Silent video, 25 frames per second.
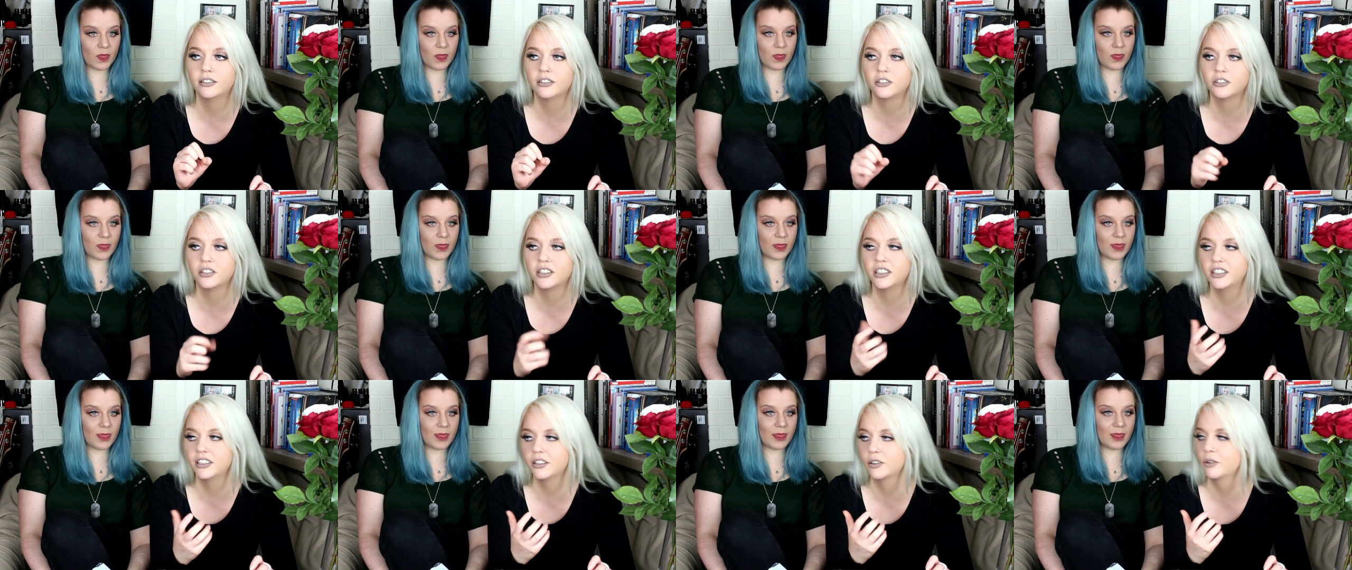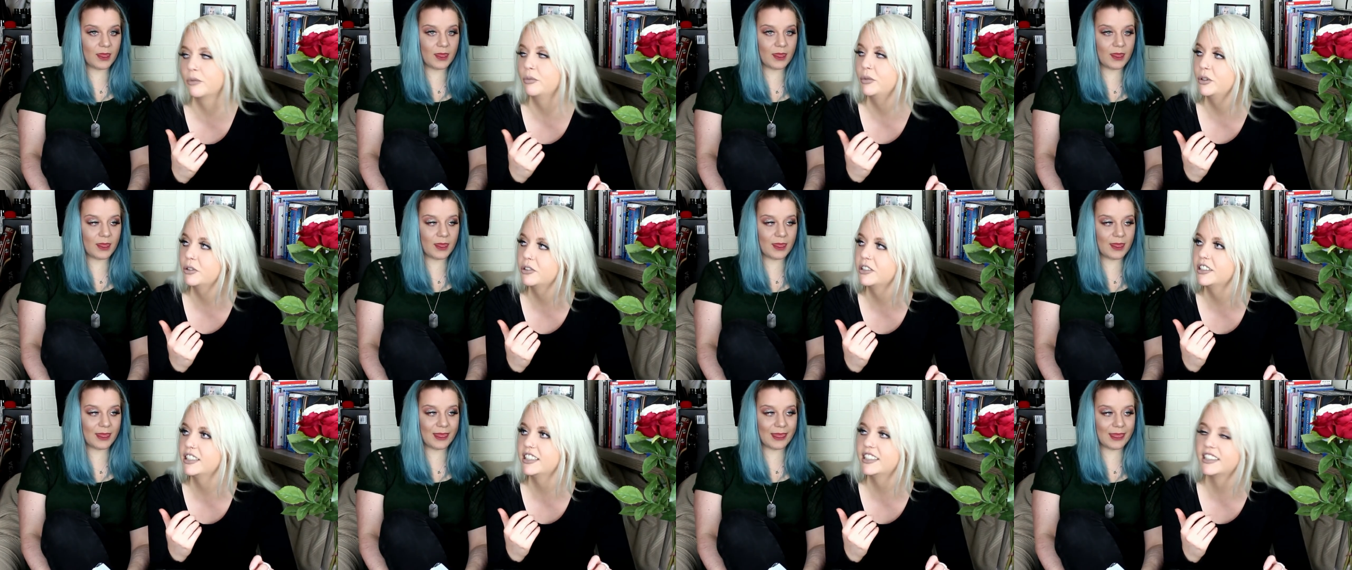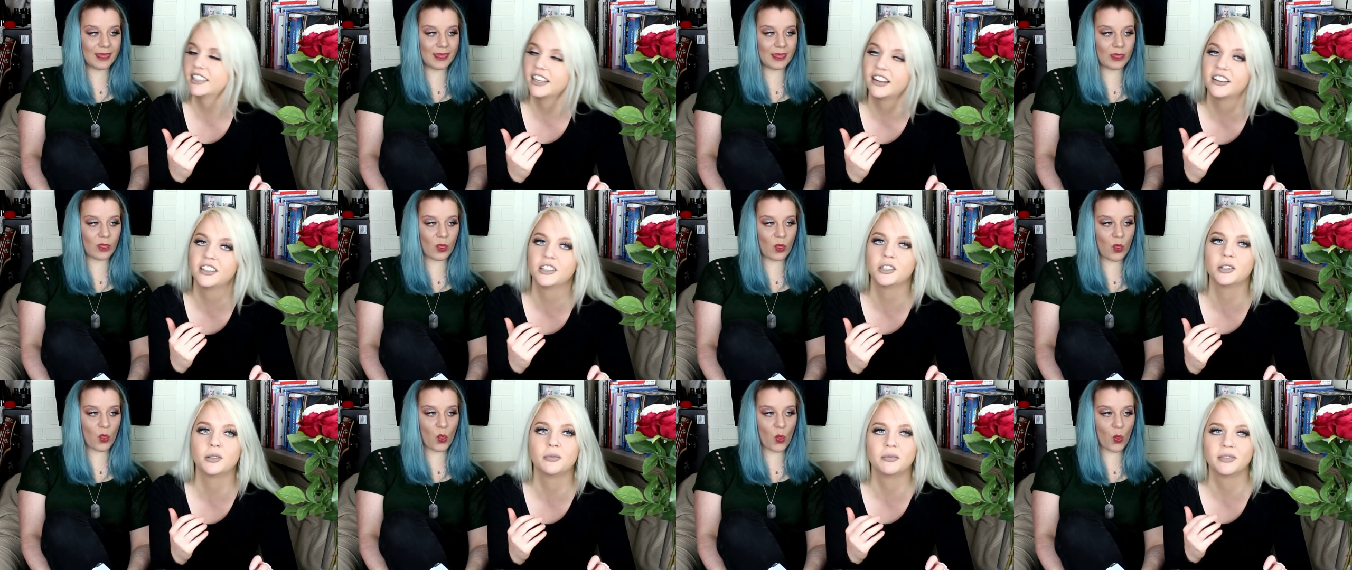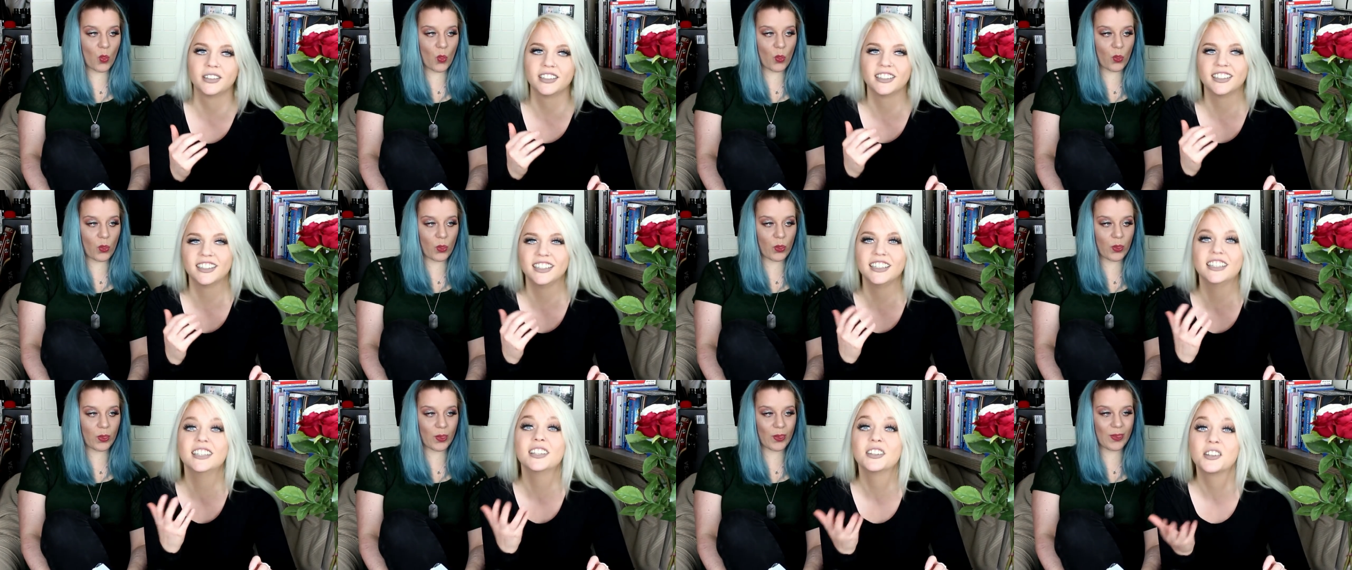Speaker 1: not in the community center, but
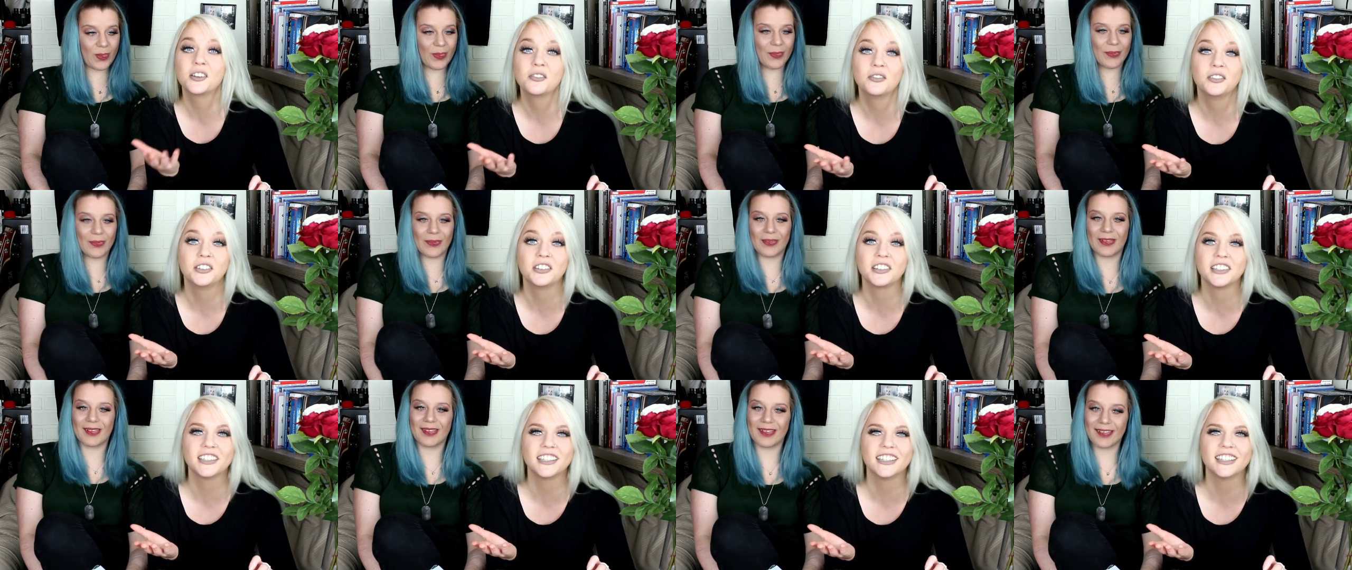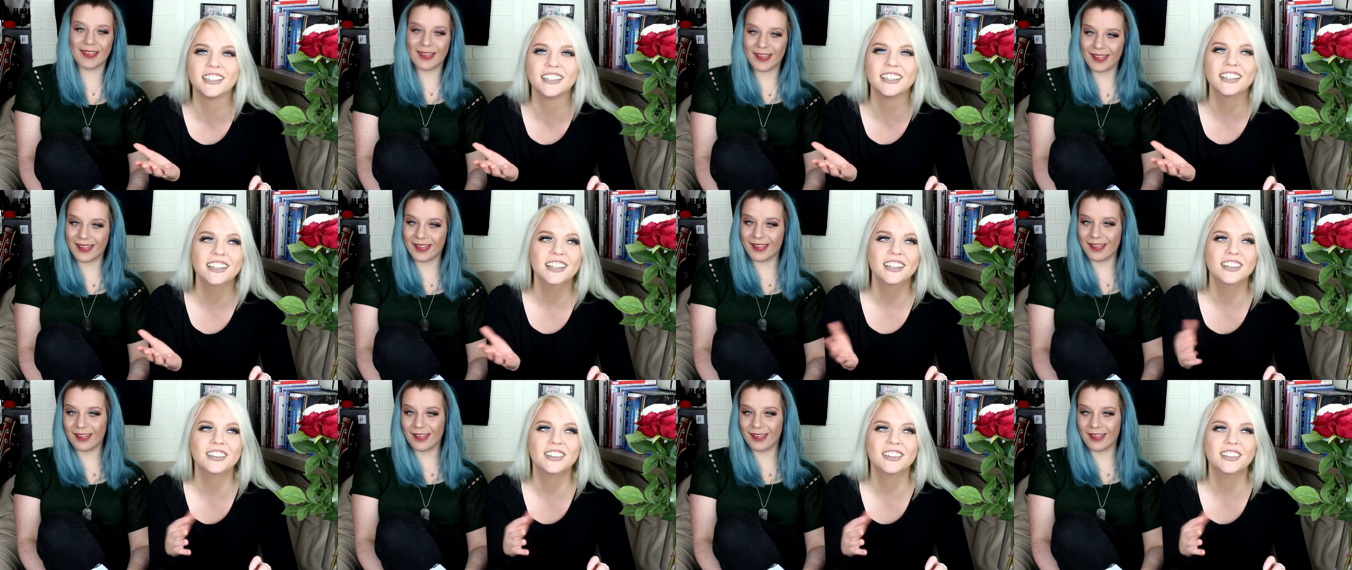in the community,